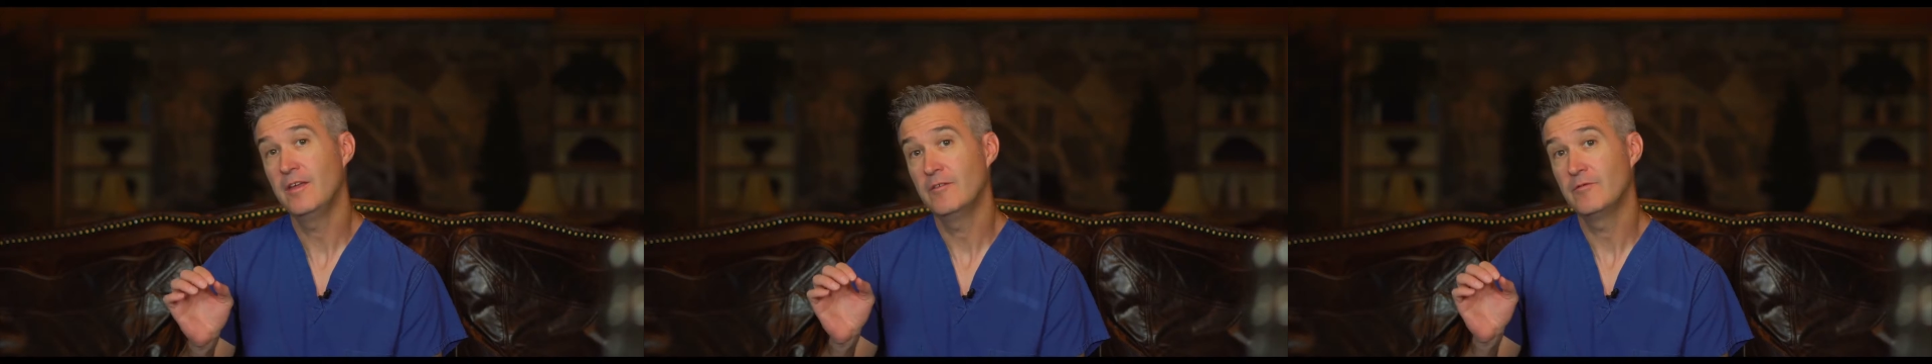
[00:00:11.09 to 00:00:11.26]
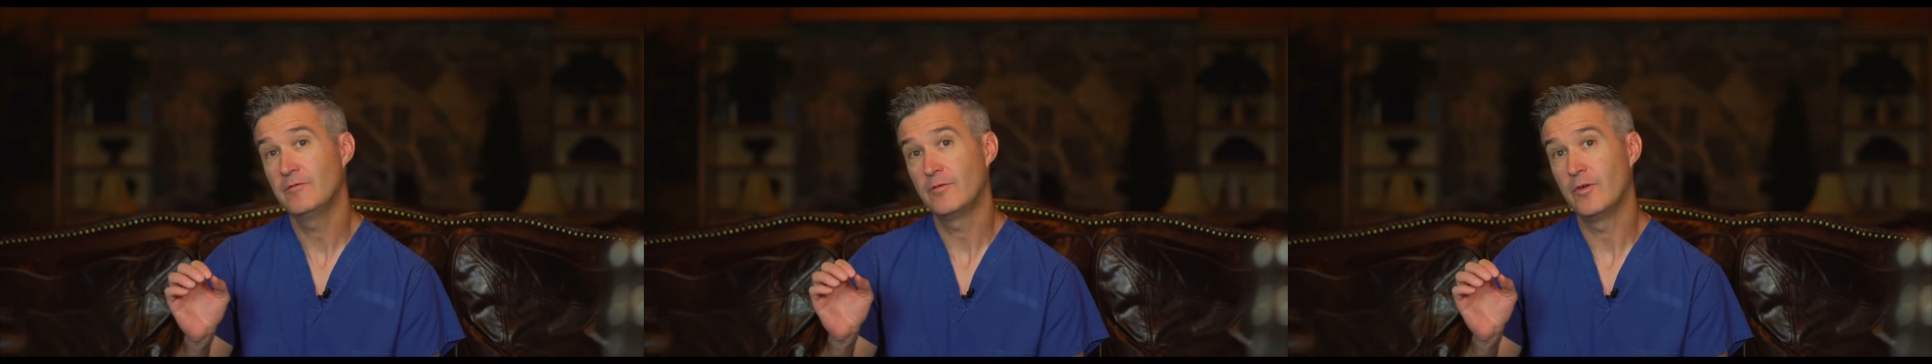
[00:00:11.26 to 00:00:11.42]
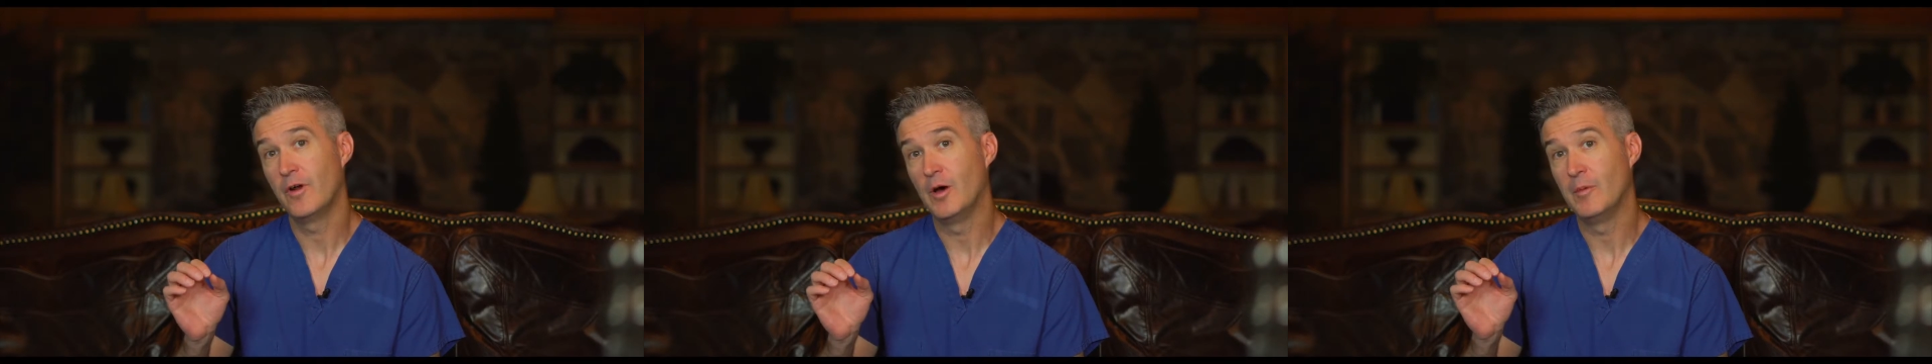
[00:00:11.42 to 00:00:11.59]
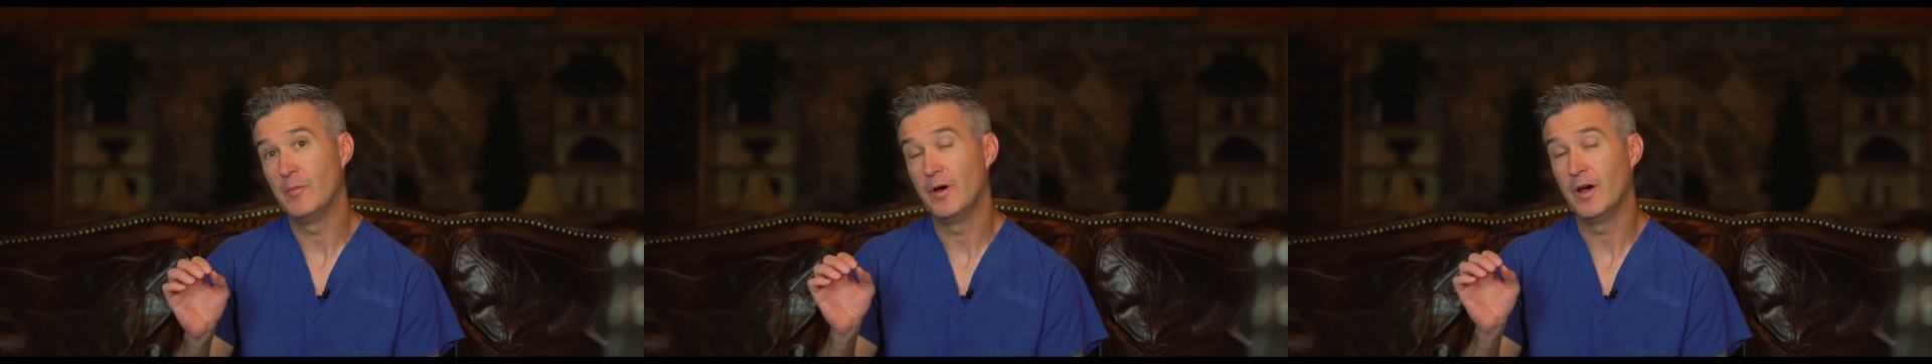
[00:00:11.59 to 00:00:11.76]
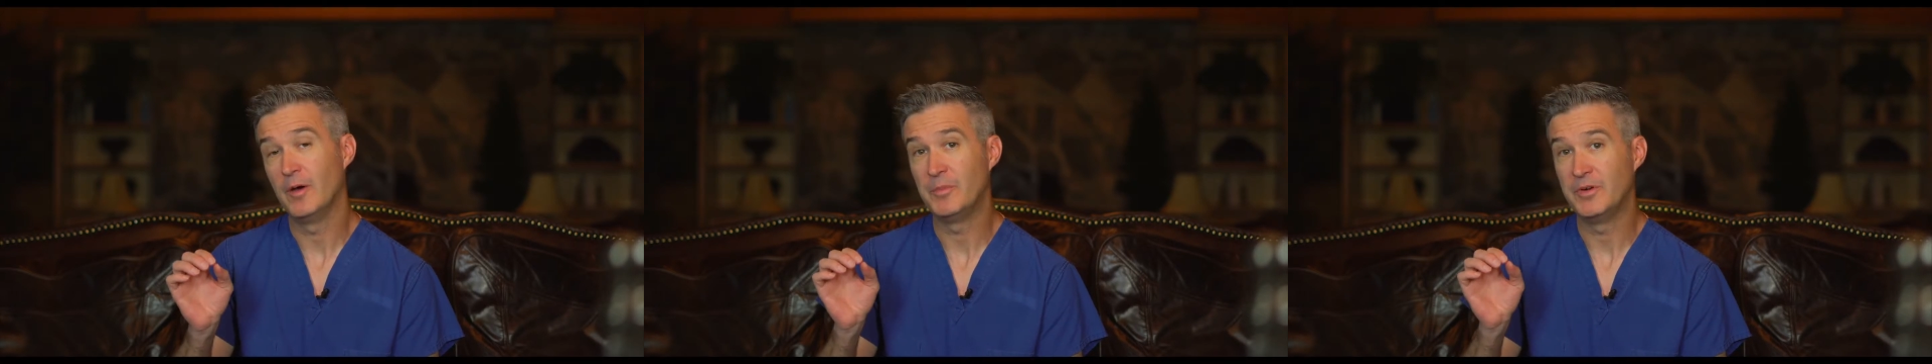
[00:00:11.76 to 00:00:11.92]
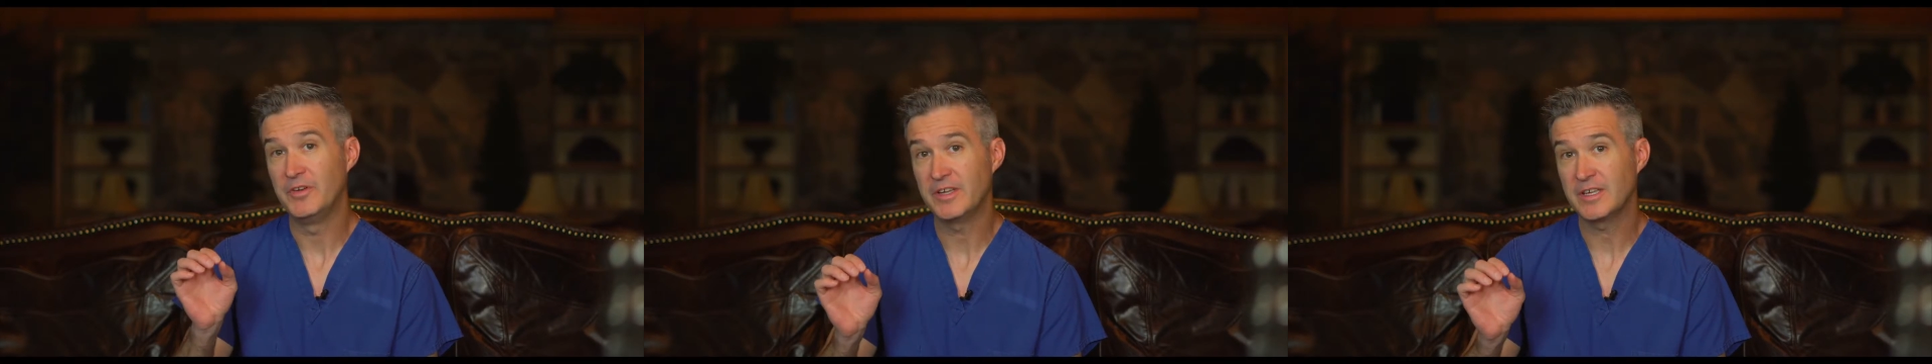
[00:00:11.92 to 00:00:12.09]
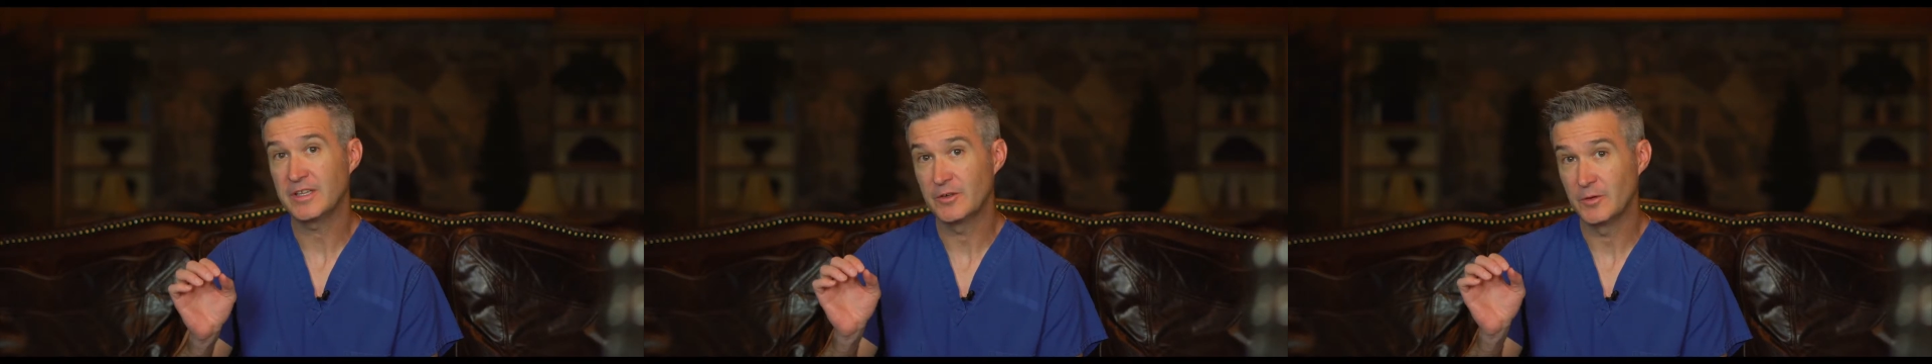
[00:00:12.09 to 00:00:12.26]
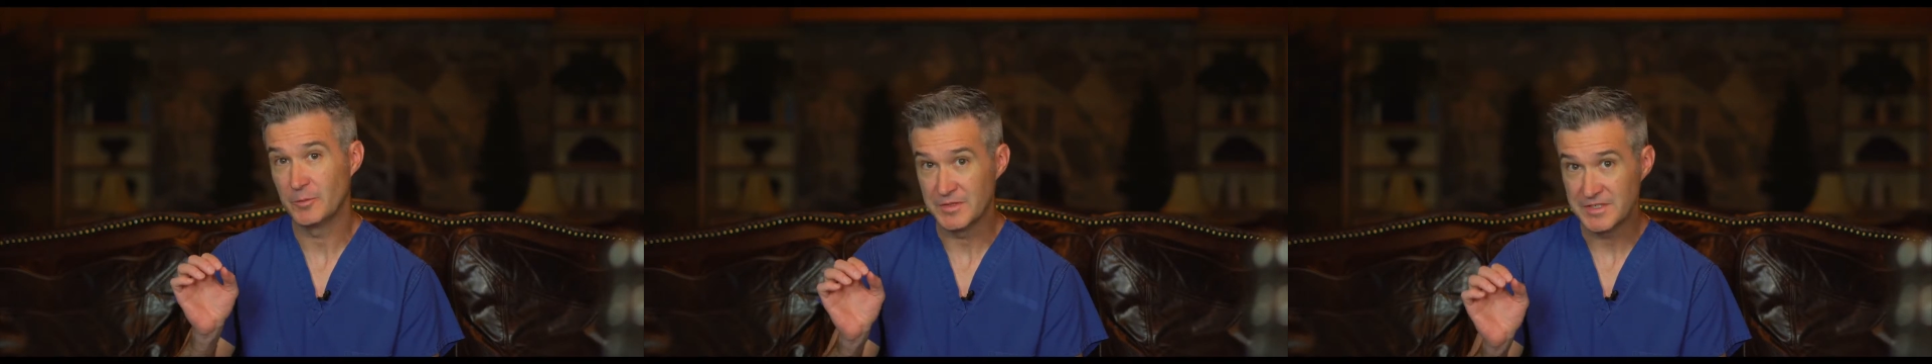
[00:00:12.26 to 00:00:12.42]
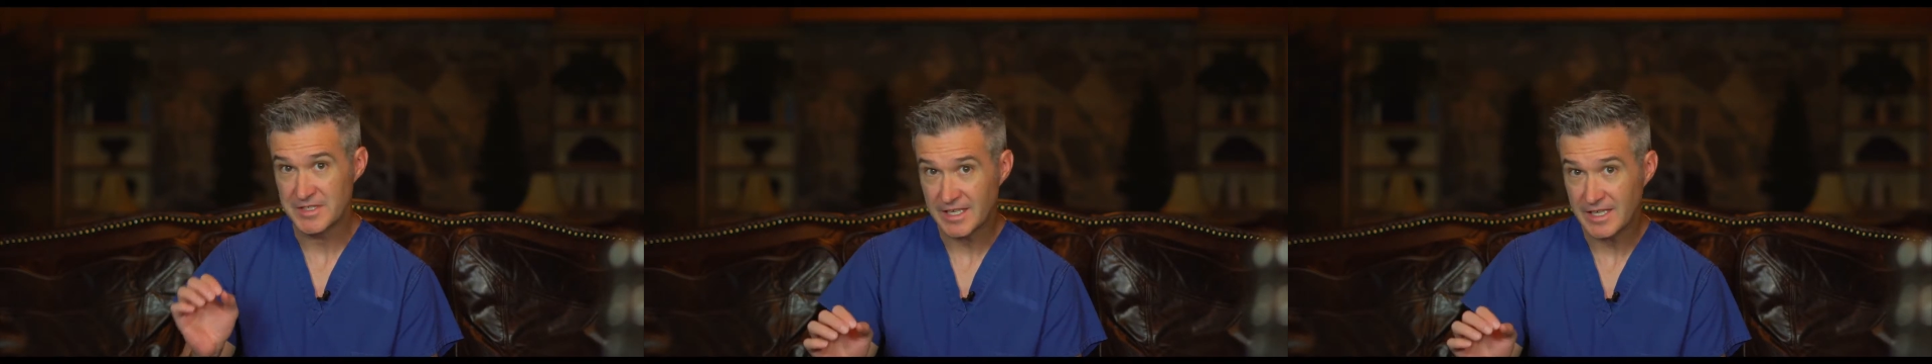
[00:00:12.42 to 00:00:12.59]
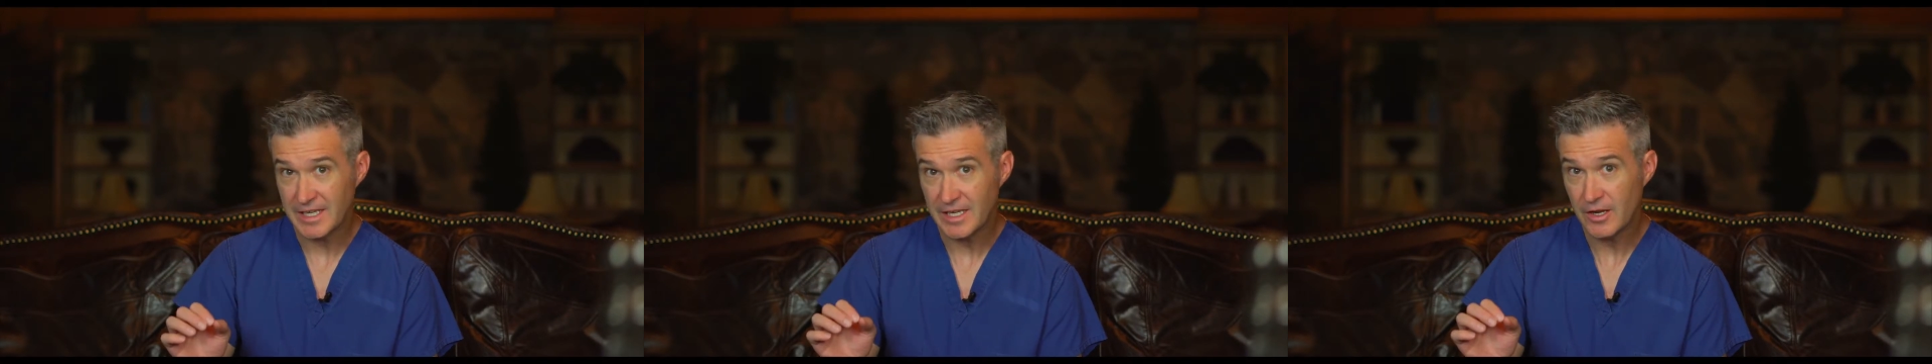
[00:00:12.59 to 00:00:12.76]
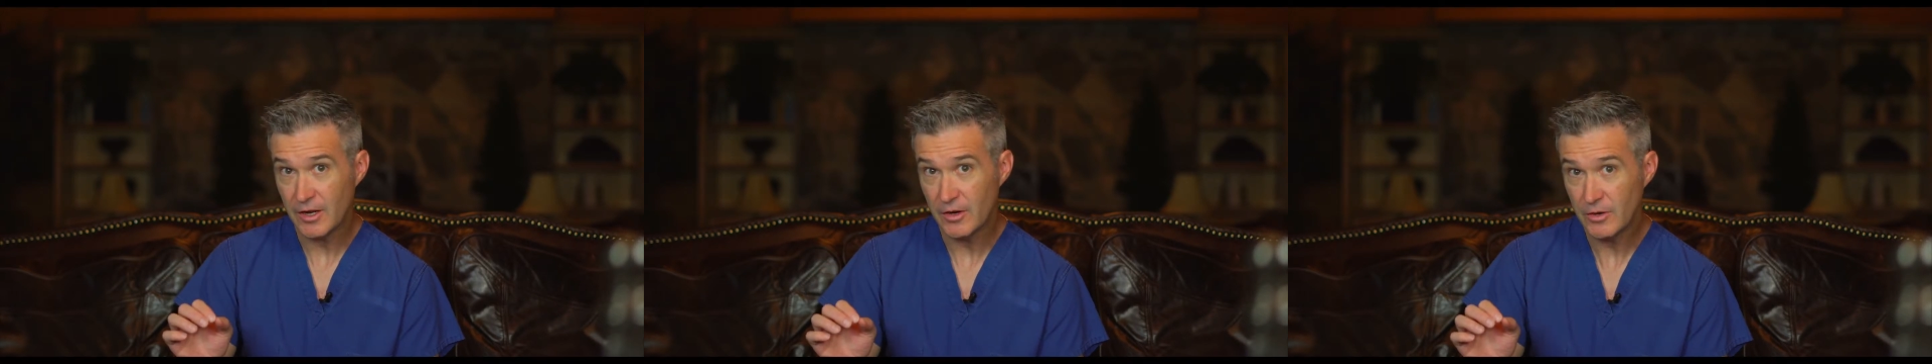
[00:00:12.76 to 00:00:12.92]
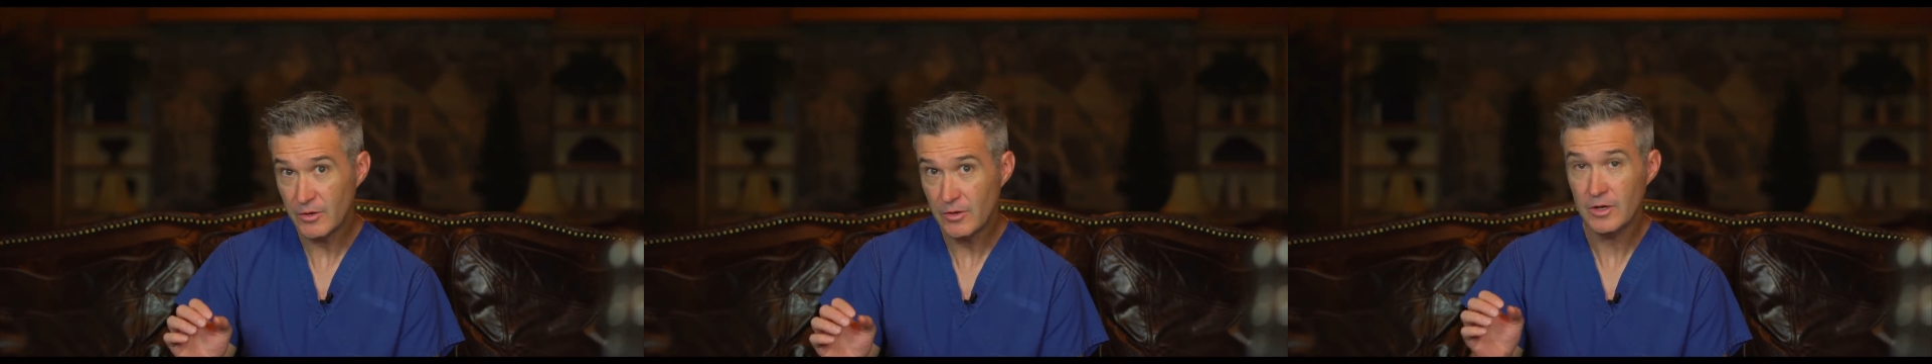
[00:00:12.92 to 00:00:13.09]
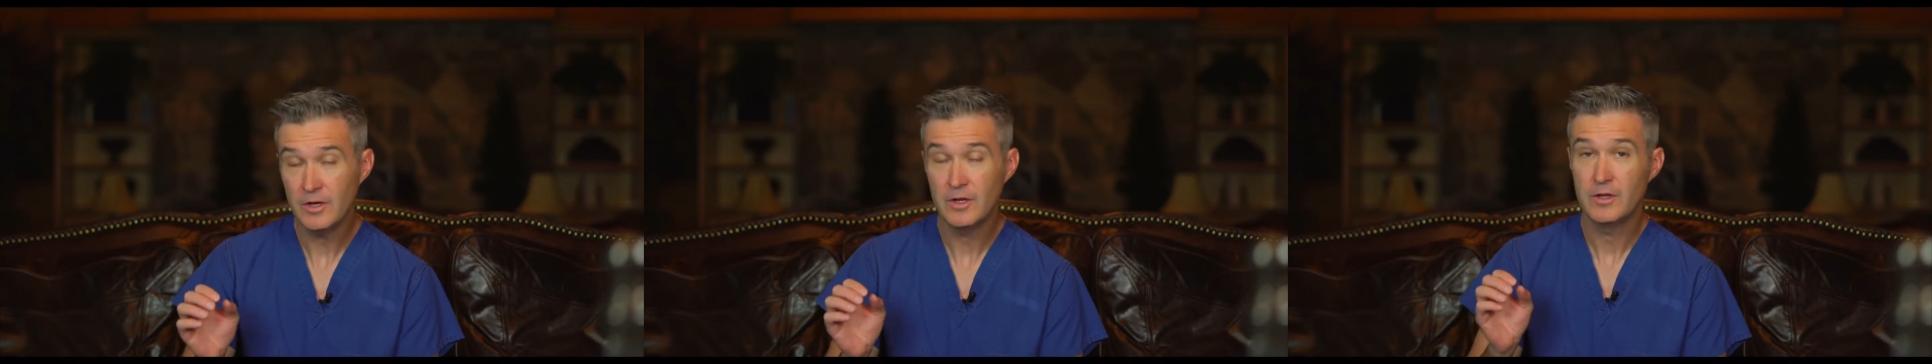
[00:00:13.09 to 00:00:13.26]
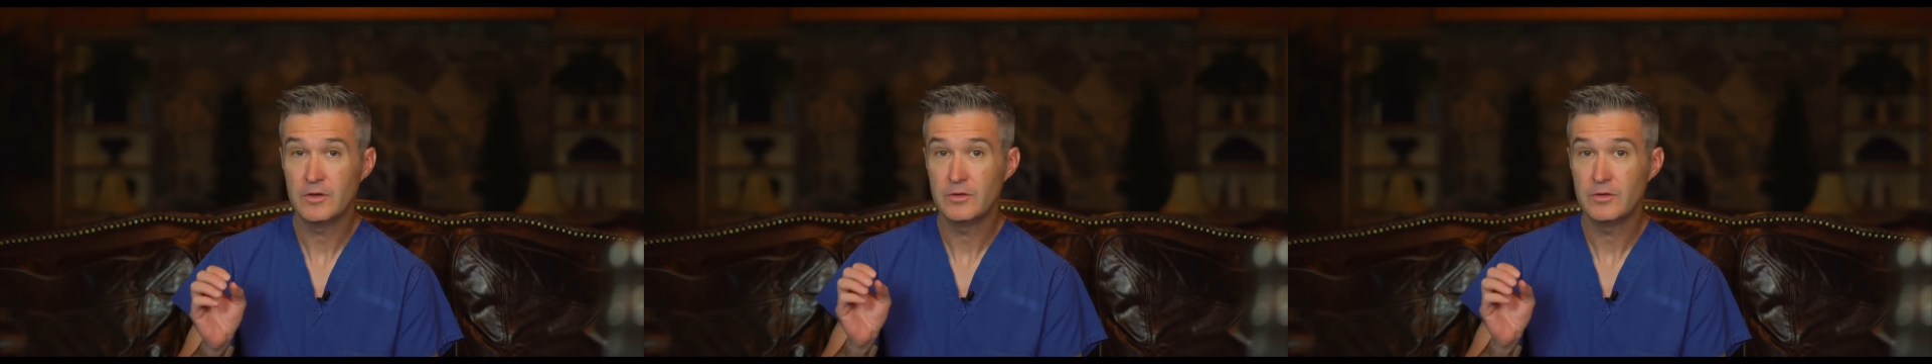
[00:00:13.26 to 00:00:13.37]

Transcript: from a particular mosquito